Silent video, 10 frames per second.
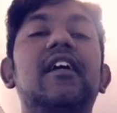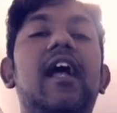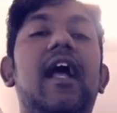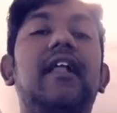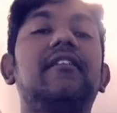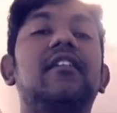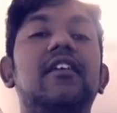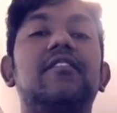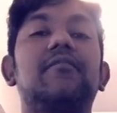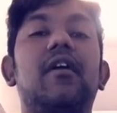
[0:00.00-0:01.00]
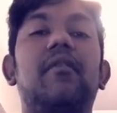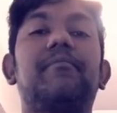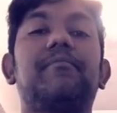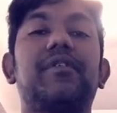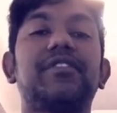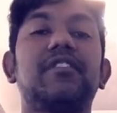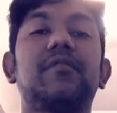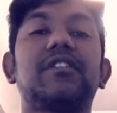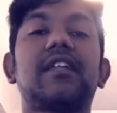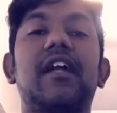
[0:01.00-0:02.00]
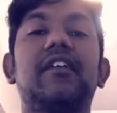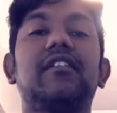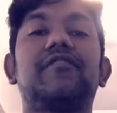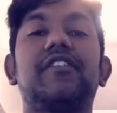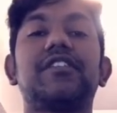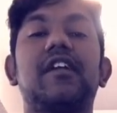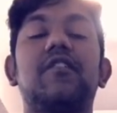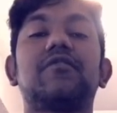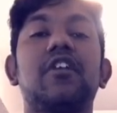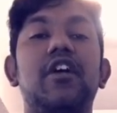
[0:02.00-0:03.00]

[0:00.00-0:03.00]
and person with Saturn in the first house,